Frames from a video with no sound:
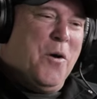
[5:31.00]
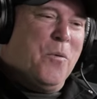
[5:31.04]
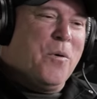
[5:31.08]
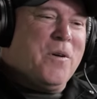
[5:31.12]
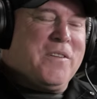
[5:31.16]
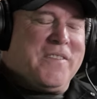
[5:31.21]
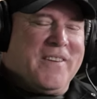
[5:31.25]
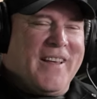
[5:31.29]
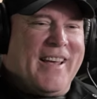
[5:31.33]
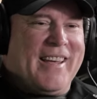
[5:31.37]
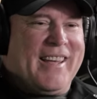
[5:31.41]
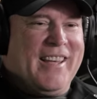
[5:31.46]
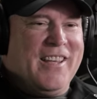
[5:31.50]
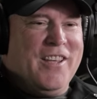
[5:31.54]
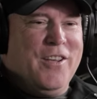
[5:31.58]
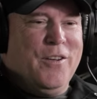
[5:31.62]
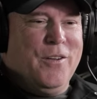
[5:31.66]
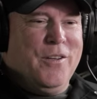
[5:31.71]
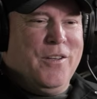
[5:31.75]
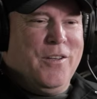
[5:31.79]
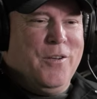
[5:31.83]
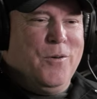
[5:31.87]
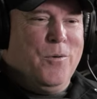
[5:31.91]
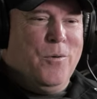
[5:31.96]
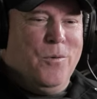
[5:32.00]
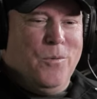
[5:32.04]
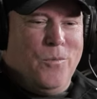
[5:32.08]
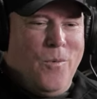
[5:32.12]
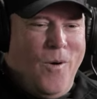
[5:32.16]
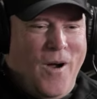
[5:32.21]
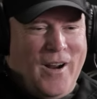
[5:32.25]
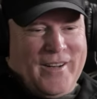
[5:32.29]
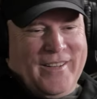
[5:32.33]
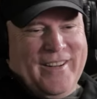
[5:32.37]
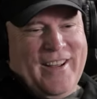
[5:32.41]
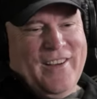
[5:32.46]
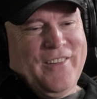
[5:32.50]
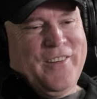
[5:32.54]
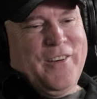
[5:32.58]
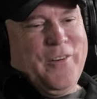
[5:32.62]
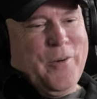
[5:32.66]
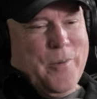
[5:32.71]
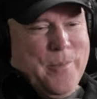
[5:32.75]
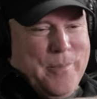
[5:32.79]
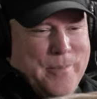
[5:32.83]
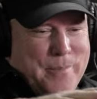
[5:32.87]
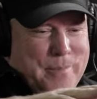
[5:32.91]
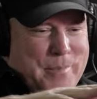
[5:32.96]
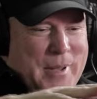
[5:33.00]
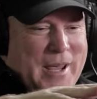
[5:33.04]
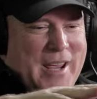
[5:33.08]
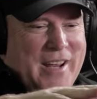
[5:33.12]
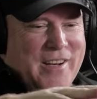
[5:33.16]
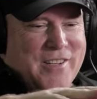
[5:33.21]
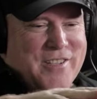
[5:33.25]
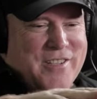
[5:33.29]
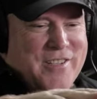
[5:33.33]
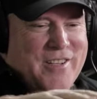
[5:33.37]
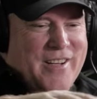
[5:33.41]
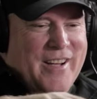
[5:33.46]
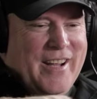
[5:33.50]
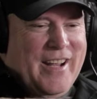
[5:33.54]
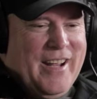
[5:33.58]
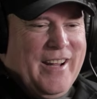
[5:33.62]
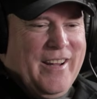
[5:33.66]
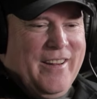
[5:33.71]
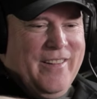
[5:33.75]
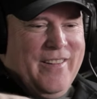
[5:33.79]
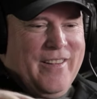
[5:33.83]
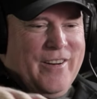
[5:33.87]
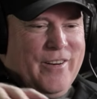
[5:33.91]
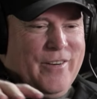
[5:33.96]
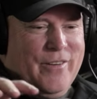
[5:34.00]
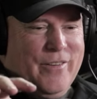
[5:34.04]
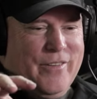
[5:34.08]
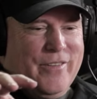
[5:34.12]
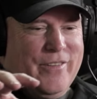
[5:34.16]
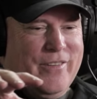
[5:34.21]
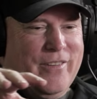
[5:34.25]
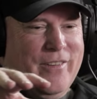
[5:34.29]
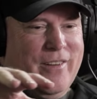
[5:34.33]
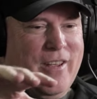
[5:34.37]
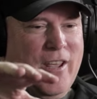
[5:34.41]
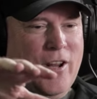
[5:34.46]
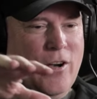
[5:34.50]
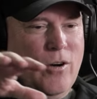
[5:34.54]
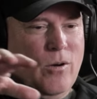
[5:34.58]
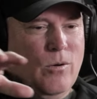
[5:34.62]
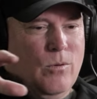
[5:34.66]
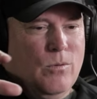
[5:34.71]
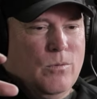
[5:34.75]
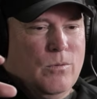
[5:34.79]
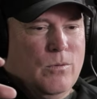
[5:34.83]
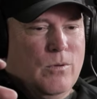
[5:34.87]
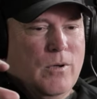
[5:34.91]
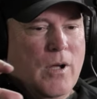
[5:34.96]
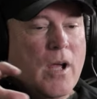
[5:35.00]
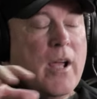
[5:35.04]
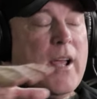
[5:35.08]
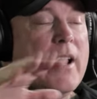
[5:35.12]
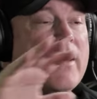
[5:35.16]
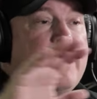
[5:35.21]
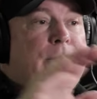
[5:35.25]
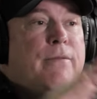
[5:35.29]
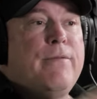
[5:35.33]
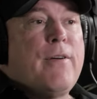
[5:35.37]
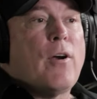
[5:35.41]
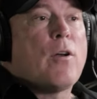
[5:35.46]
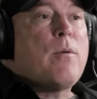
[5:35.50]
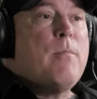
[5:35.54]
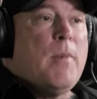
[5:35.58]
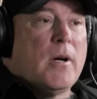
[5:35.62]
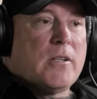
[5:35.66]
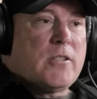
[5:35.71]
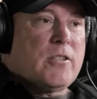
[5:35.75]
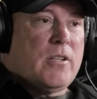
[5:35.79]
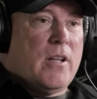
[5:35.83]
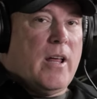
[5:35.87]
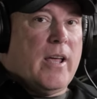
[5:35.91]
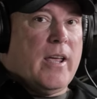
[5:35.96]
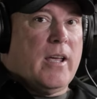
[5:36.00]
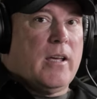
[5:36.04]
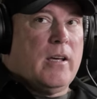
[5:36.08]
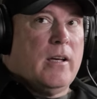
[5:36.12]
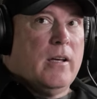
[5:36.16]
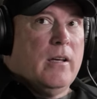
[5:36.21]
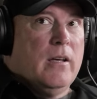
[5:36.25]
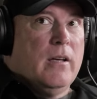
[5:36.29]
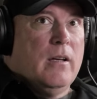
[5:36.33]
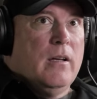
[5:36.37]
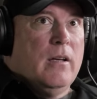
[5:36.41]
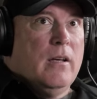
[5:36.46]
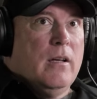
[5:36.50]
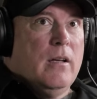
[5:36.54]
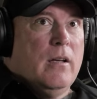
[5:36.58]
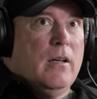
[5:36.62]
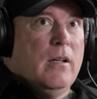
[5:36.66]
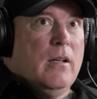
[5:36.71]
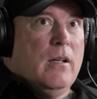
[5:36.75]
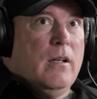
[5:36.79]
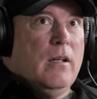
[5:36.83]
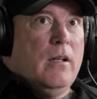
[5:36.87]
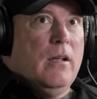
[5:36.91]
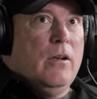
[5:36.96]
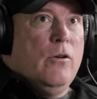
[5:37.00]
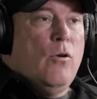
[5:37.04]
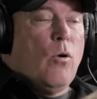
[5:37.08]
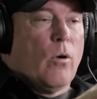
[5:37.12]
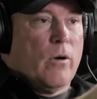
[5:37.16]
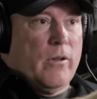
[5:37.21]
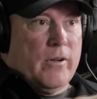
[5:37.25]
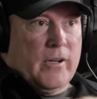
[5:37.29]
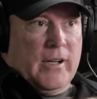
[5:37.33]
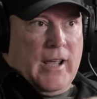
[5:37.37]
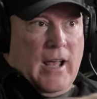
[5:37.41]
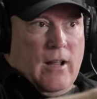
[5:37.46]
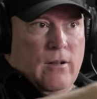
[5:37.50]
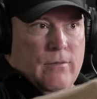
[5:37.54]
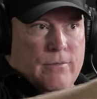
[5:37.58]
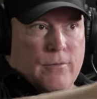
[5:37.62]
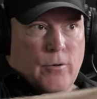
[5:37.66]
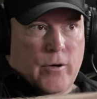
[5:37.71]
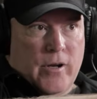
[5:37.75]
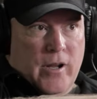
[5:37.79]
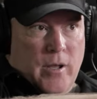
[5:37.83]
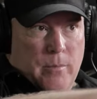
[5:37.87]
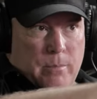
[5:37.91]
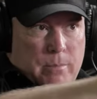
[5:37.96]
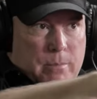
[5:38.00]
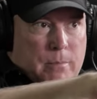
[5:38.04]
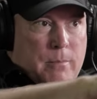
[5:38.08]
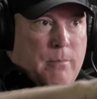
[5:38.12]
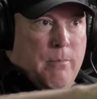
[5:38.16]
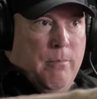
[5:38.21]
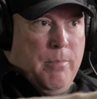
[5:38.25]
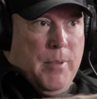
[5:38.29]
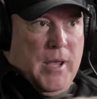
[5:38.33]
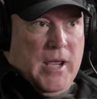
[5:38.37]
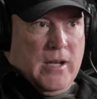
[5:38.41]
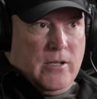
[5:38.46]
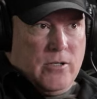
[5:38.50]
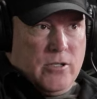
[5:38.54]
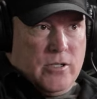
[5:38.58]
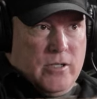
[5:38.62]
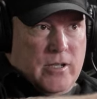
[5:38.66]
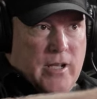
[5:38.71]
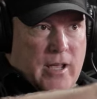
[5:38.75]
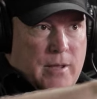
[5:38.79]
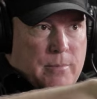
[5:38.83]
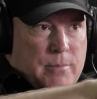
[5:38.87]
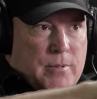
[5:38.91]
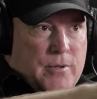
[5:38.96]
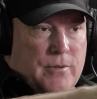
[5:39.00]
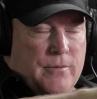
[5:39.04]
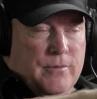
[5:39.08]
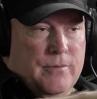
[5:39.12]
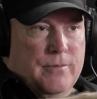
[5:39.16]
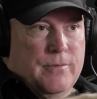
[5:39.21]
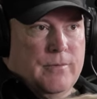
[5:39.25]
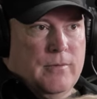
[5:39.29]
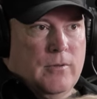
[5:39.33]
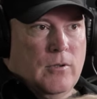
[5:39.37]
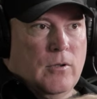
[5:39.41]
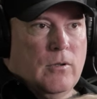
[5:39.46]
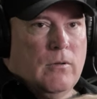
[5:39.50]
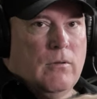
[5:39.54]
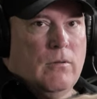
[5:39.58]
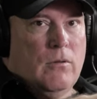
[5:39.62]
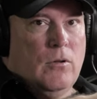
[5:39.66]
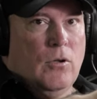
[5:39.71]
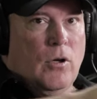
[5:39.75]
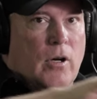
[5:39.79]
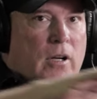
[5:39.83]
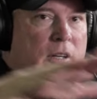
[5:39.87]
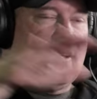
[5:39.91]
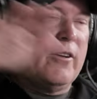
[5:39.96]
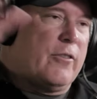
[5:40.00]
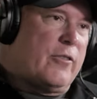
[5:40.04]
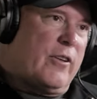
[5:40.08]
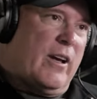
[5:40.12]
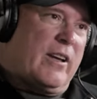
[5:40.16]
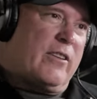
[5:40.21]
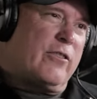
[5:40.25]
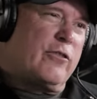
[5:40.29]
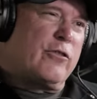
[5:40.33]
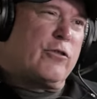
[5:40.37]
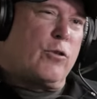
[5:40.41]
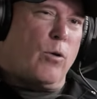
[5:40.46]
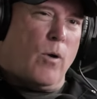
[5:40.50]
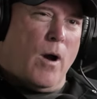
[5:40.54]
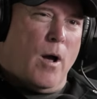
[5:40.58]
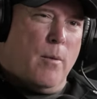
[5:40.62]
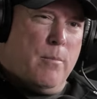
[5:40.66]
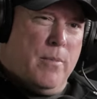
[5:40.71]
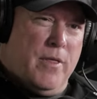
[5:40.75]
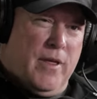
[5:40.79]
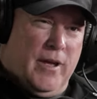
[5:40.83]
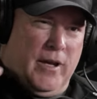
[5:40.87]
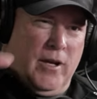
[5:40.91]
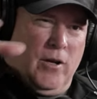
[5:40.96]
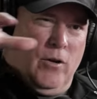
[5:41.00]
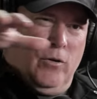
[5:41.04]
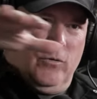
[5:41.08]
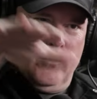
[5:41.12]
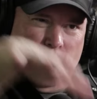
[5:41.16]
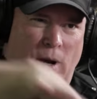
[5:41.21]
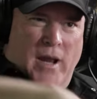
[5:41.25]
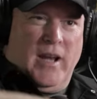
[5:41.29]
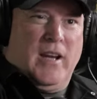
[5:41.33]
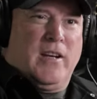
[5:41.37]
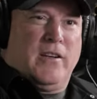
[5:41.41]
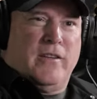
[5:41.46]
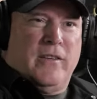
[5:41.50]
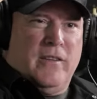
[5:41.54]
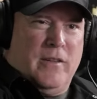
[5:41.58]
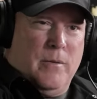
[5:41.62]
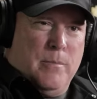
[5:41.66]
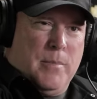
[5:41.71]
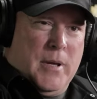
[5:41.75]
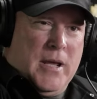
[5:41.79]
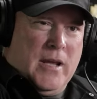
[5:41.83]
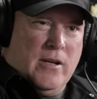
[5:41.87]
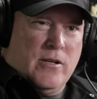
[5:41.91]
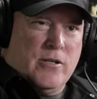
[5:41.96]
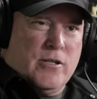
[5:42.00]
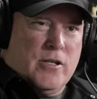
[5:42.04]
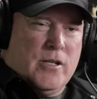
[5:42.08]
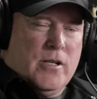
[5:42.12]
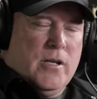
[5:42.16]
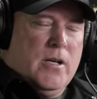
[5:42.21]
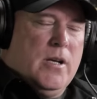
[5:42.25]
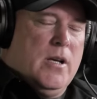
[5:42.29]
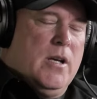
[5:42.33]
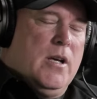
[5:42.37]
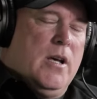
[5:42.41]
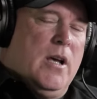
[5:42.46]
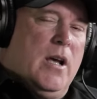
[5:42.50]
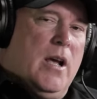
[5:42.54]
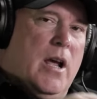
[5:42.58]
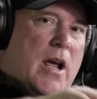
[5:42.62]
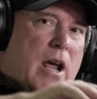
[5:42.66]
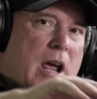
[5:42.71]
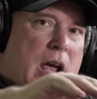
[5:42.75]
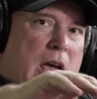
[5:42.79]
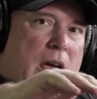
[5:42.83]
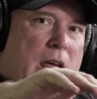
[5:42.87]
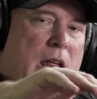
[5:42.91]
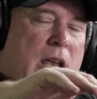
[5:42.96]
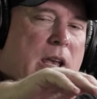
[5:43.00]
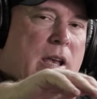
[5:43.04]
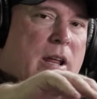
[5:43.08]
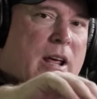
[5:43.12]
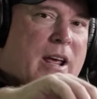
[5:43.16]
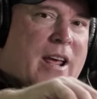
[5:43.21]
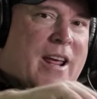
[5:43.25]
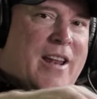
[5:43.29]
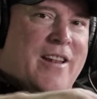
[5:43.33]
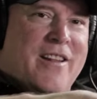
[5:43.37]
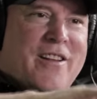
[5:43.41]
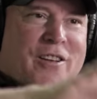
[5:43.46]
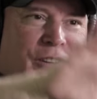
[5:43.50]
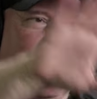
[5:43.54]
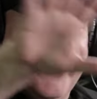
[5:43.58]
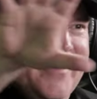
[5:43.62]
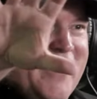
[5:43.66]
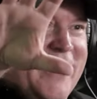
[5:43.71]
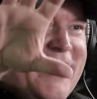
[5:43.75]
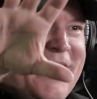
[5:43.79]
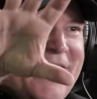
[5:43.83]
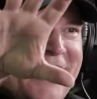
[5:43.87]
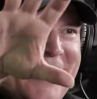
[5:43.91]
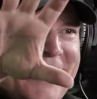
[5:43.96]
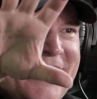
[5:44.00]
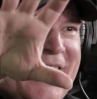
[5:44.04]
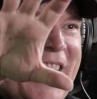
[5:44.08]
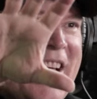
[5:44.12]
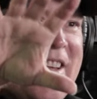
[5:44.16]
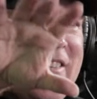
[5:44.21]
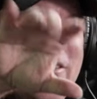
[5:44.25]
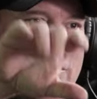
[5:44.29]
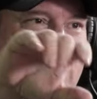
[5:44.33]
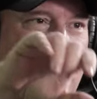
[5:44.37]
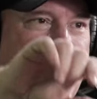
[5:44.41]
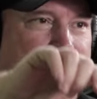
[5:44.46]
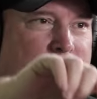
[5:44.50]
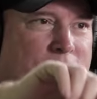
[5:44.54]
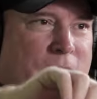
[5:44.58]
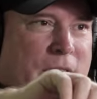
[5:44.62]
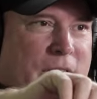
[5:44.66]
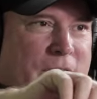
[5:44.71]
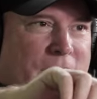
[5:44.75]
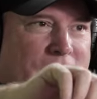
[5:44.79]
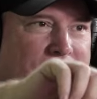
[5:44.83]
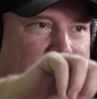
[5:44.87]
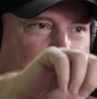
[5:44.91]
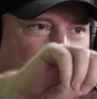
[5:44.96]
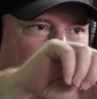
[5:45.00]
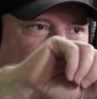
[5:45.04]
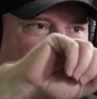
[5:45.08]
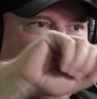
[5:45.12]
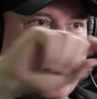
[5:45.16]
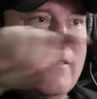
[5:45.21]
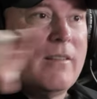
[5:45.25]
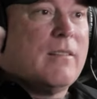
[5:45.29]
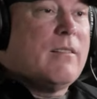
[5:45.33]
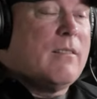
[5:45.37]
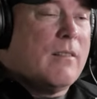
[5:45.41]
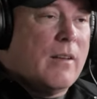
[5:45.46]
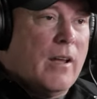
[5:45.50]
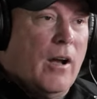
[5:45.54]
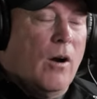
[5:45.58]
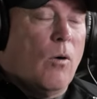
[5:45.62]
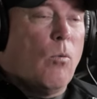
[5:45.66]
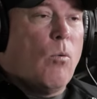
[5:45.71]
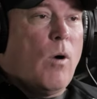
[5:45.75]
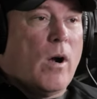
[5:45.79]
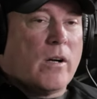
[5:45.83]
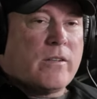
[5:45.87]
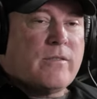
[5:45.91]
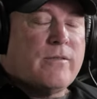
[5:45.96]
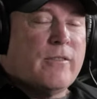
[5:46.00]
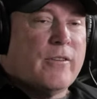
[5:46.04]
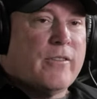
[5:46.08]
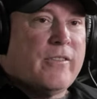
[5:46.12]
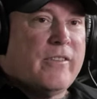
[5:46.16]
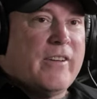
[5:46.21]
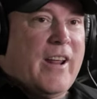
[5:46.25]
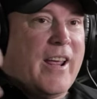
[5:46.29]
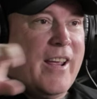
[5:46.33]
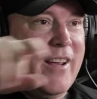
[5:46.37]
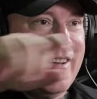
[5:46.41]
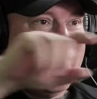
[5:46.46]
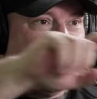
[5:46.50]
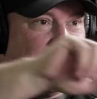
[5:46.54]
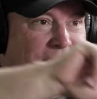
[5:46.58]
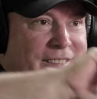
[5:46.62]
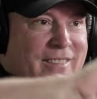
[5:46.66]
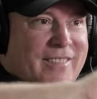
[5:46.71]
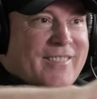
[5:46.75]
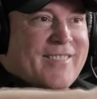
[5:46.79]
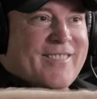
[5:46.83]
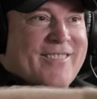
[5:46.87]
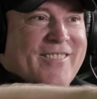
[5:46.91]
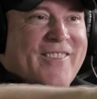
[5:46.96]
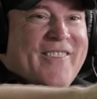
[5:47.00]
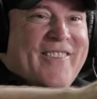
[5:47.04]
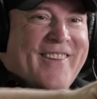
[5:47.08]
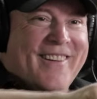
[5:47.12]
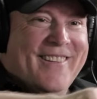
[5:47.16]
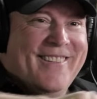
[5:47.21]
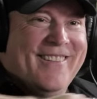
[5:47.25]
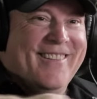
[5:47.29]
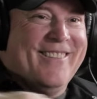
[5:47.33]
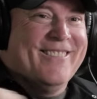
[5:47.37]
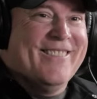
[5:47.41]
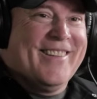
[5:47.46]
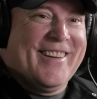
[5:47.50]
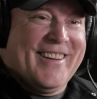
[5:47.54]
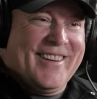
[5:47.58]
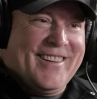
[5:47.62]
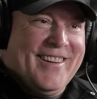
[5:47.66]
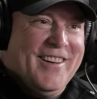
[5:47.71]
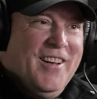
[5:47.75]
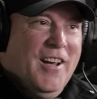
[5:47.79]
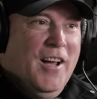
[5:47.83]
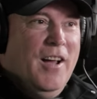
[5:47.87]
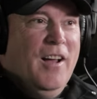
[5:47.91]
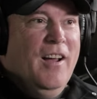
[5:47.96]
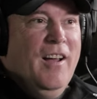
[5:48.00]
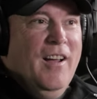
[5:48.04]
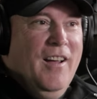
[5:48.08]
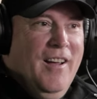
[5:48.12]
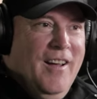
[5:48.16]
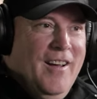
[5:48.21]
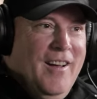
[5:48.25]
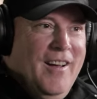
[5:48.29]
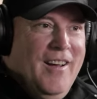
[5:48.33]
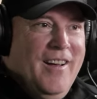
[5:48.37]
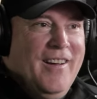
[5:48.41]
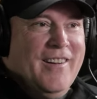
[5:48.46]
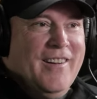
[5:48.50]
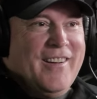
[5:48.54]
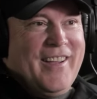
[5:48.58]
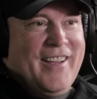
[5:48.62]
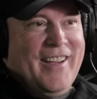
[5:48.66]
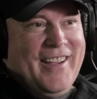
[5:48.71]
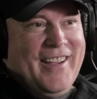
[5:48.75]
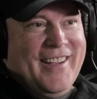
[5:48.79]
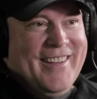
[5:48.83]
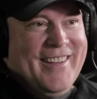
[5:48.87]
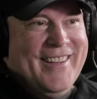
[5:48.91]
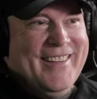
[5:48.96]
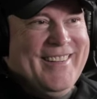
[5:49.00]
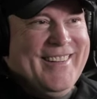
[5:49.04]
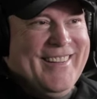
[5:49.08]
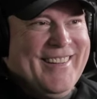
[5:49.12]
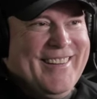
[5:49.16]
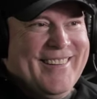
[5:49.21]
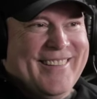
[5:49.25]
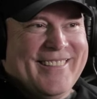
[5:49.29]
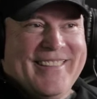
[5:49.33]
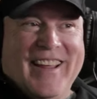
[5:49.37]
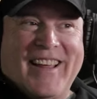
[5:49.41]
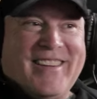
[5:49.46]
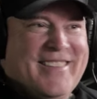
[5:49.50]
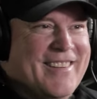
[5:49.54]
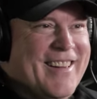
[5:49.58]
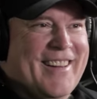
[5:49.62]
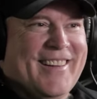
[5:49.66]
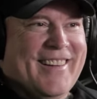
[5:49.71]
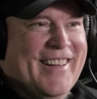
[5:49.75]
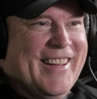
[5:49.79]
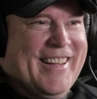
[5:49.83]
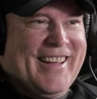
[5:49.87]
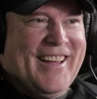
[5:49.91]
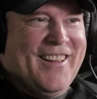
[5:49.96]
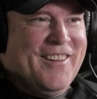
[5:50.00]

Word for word: Well, it's like you walk down to a beach and there's, you know, it's very much like Northern California beach type of look. There's like scrub that goes right into the beach. Yeah. And you'll see signs everywhere that are like, you know, watch for snakes. Like, right. Okay. You know, that's not like